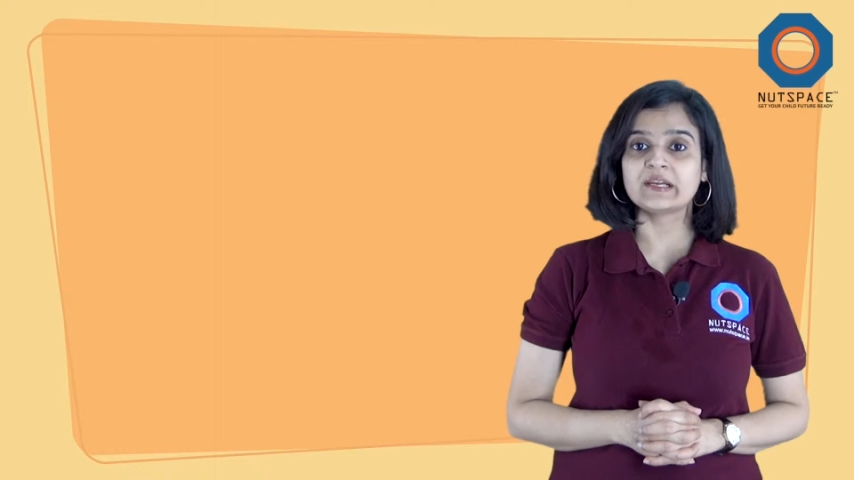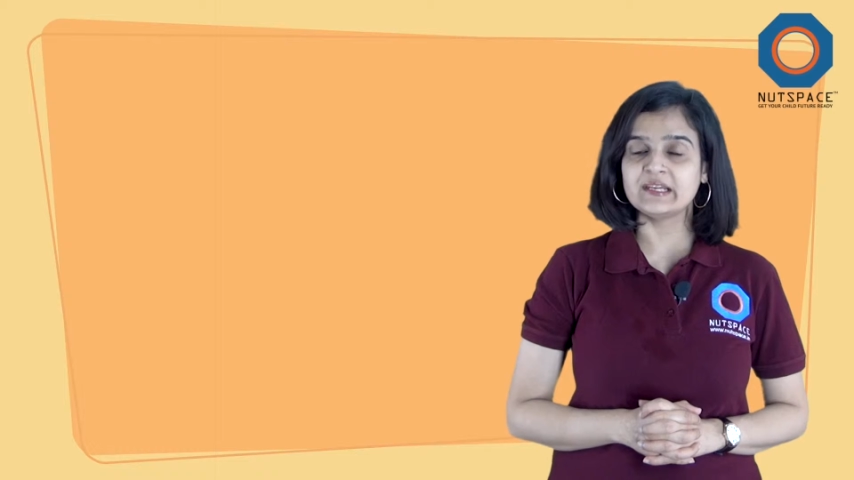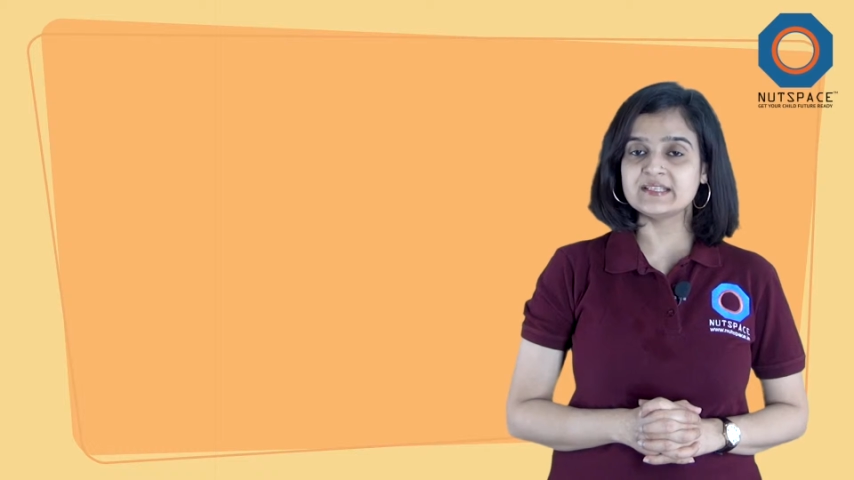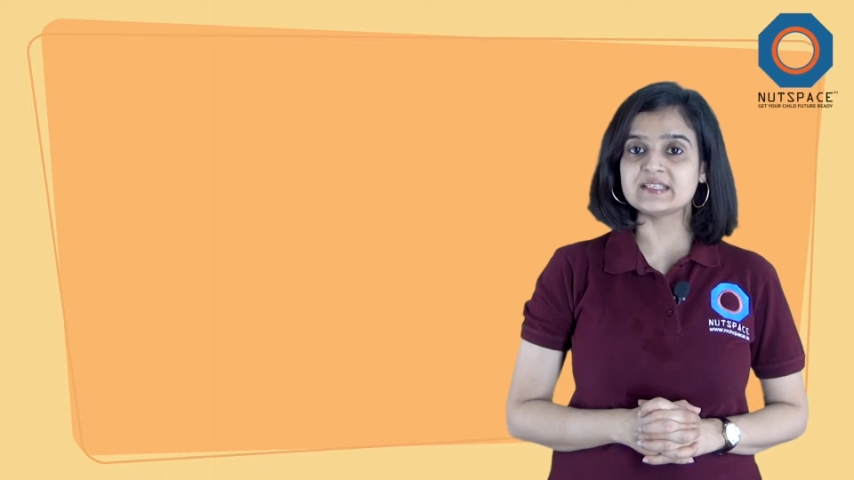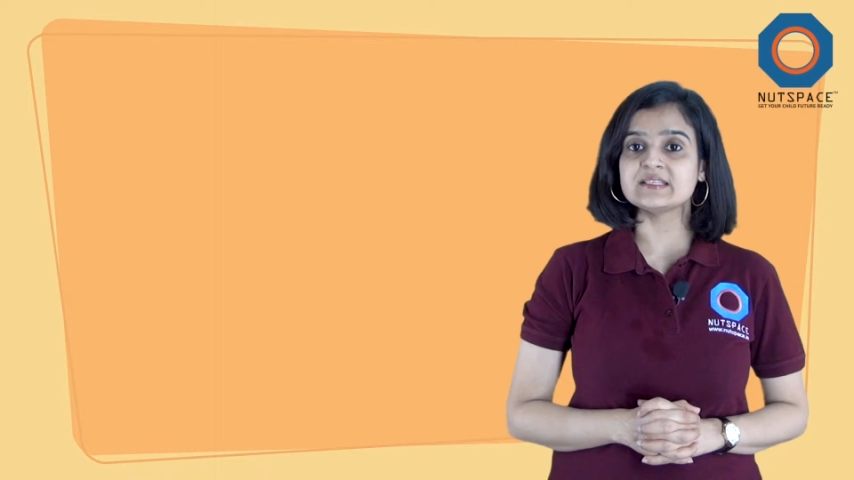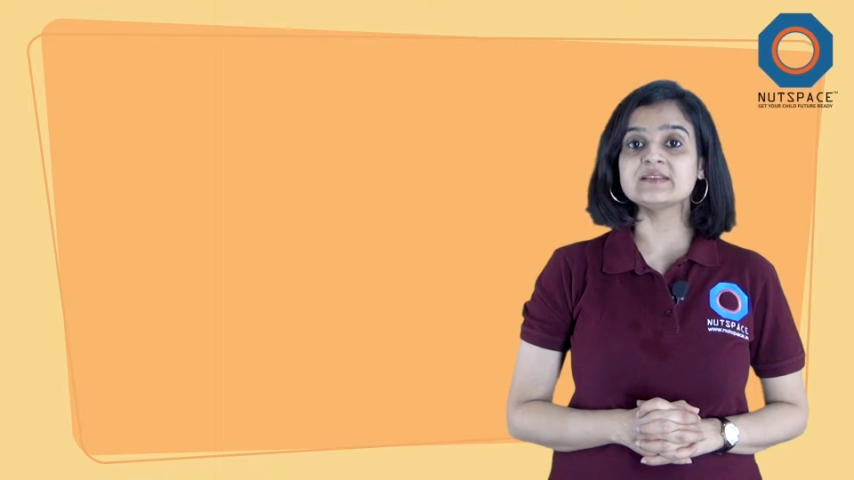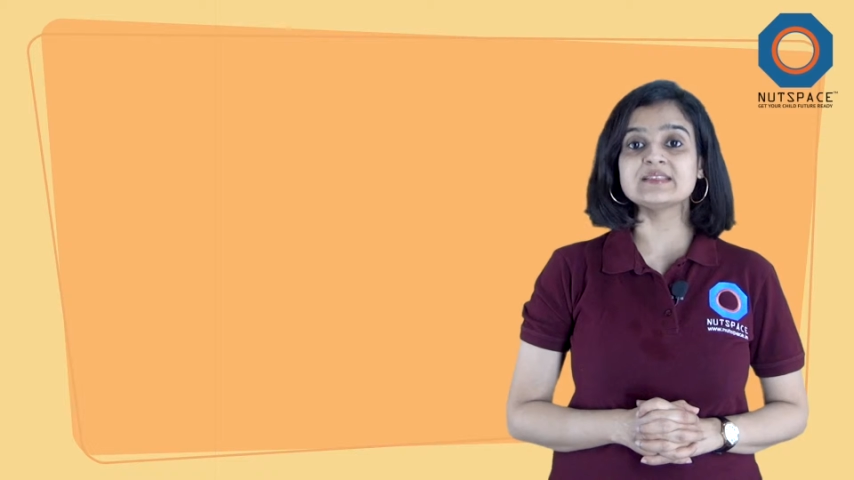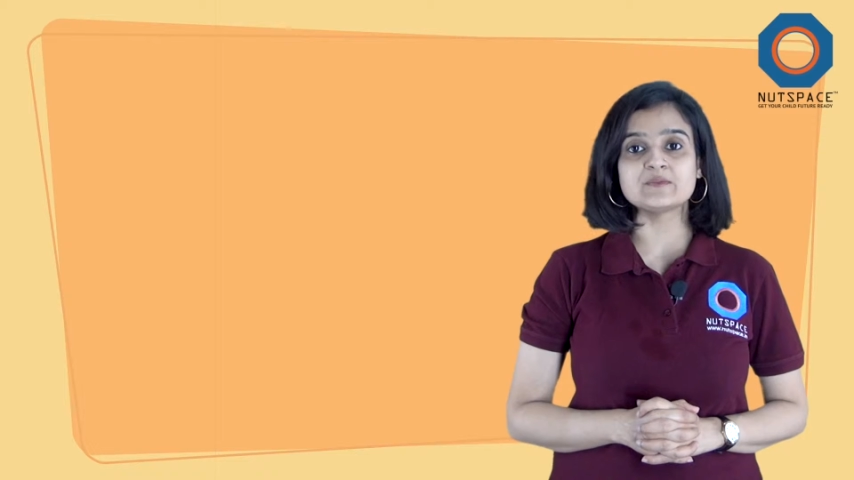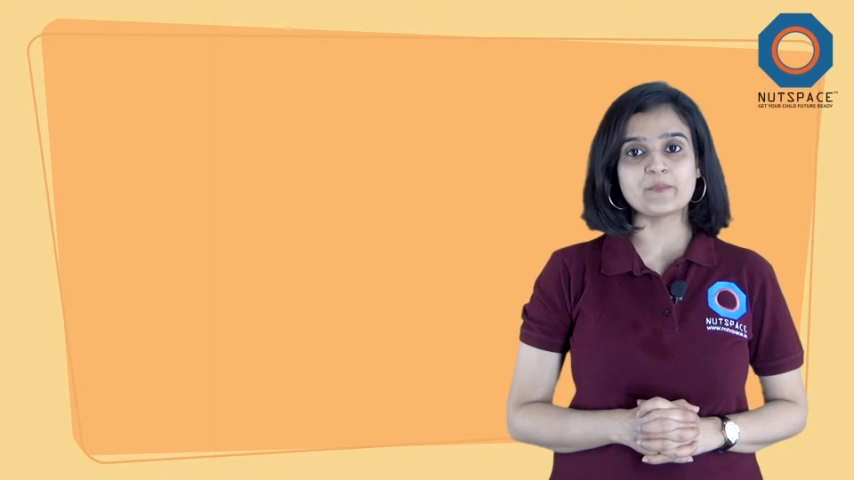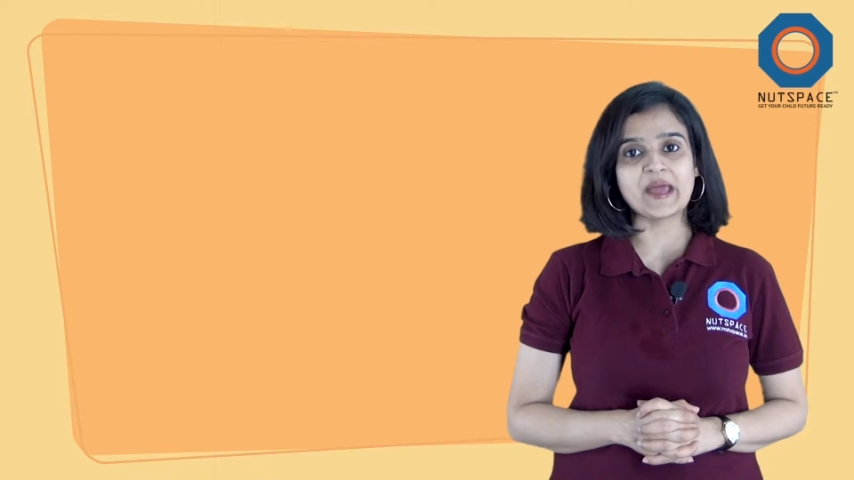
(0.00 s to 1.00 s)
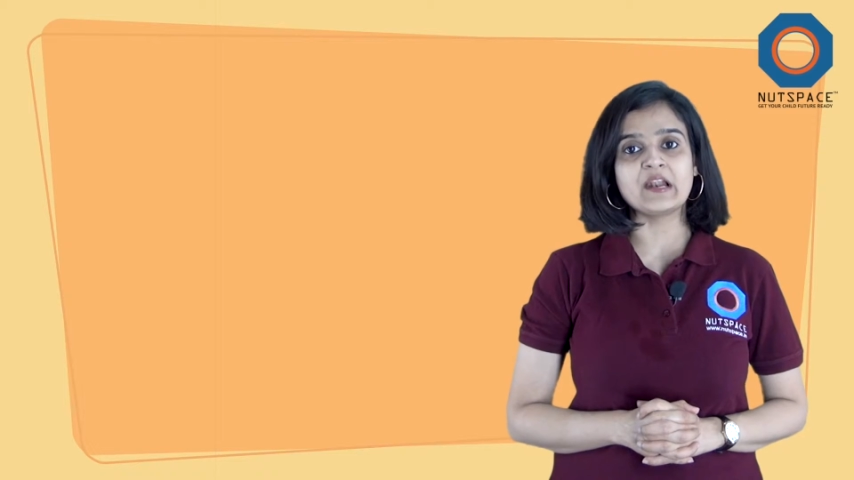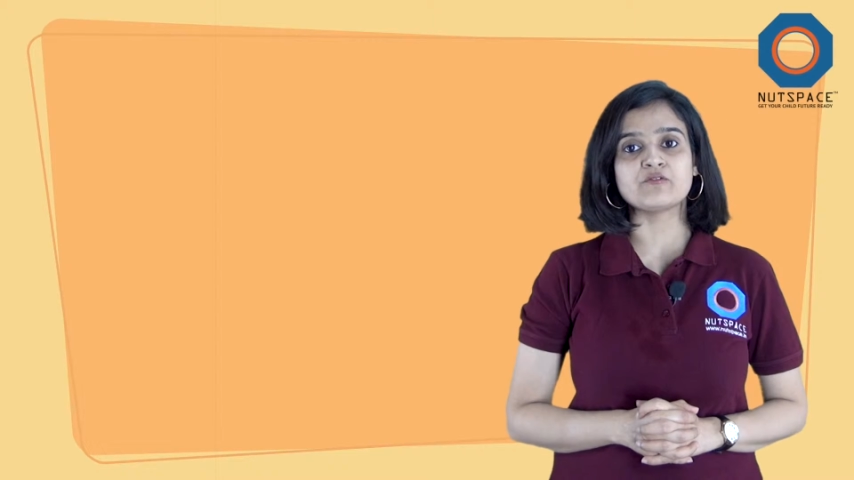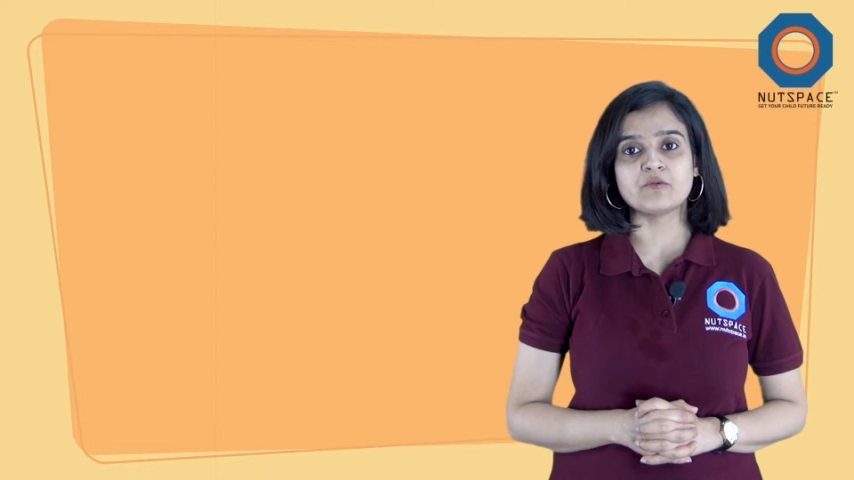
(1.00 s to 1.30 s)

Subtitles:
listen, spell,